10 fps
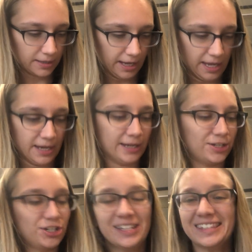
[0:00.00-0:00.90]

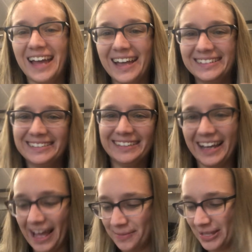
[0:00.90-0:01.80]
And she's done,
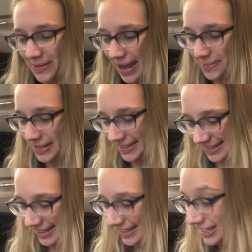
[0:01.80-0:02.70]
and I'm so happy.
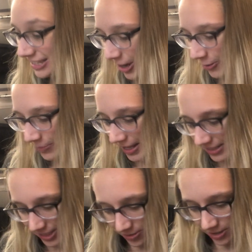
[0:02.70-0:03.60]
So
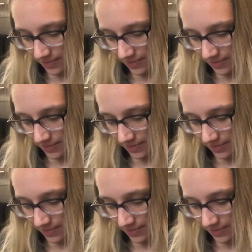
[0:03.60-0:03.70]
that's gonna go in the